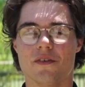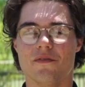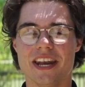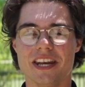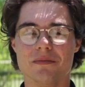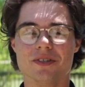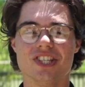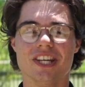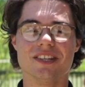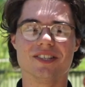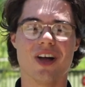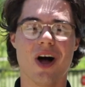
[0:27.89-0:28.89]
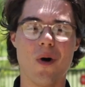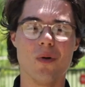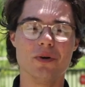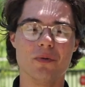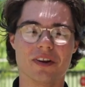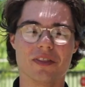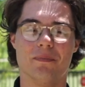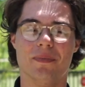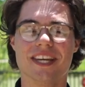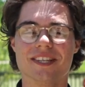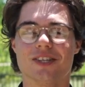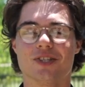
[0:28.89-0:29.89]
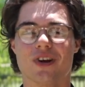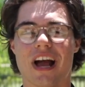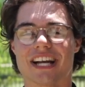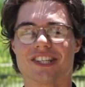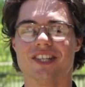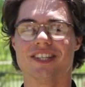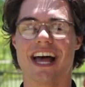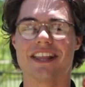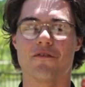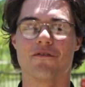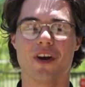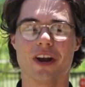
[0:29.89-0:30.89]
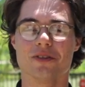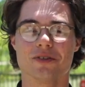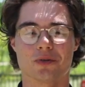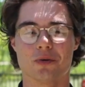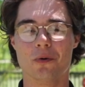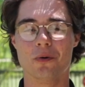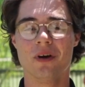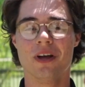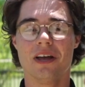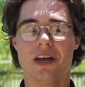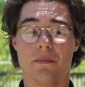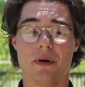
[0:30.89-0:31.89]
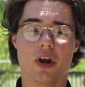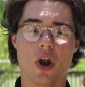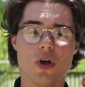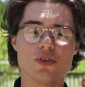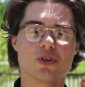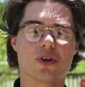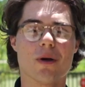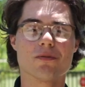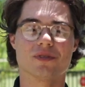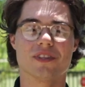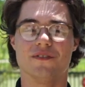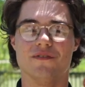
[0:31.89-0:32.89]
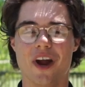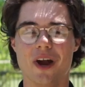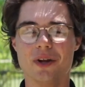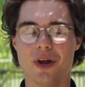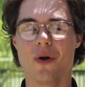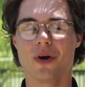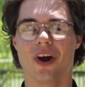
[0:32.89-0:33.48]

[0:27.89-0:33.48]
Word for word: The vending machine is not only one of the biggest attractions at the front of the school, but it also comes with its very own